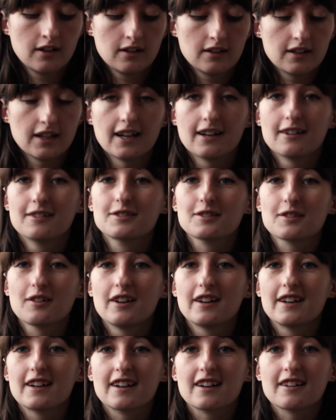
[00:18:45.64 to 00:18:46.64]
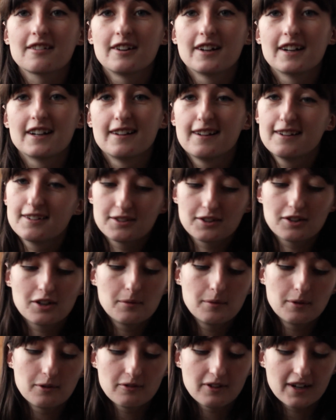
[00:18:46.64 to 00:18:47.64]
yeah, it's quite an
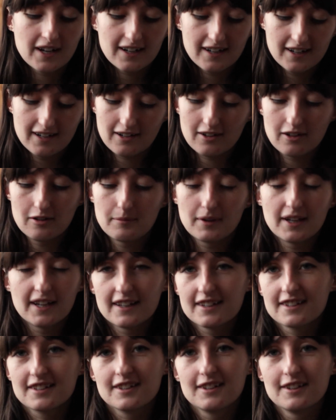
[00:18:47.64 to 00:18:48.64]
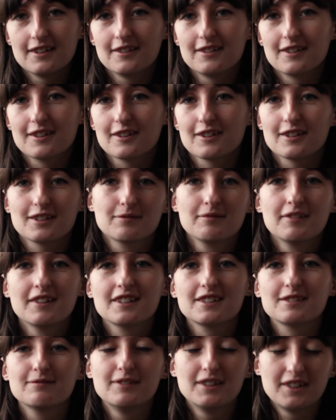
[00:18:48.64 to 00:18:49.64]
enjoyable read and it got me into the
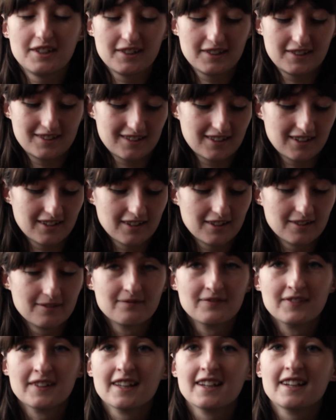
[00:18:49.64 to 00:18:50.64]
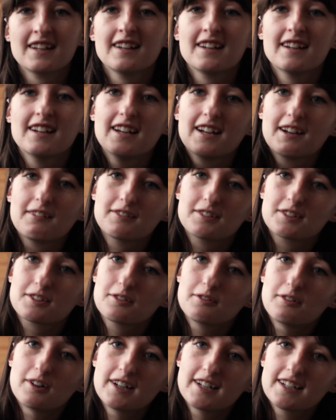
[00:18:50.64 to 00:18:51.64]
Christmas mood, so it was
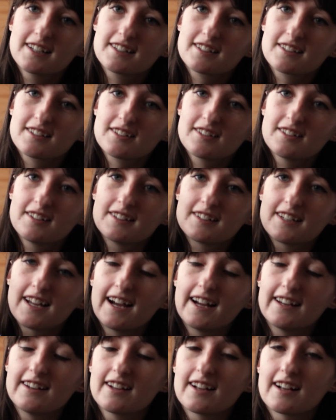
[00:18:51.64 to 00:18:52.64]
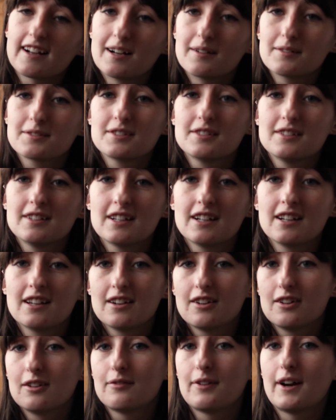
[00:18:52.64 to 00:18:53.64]
quite good. And I absolutely
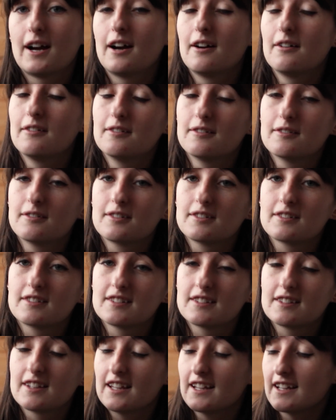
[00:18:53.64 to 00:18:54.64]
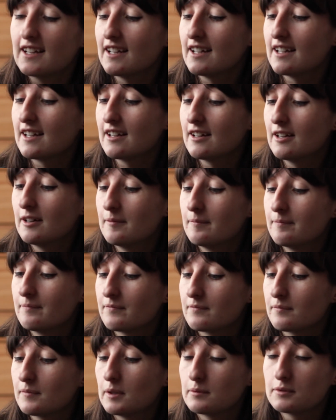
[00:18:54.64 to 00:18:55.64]
love how
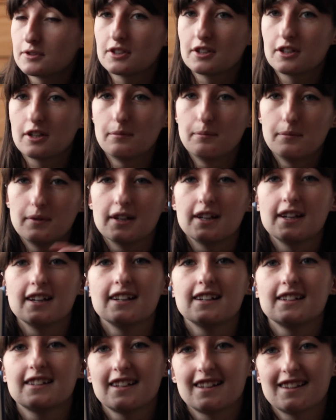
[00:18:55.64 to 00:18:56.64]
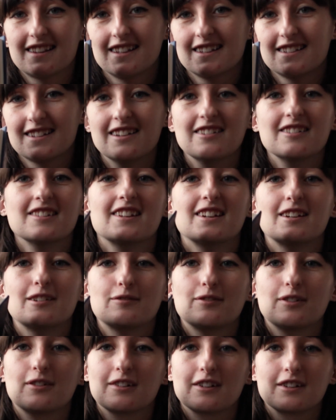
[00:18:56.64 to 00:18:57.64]
the publishing company did this little thing
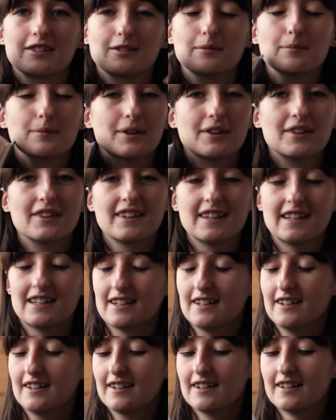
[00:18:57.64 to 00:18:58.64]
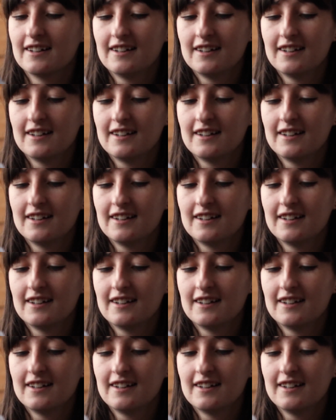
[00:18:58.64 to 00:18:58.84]
for us and put the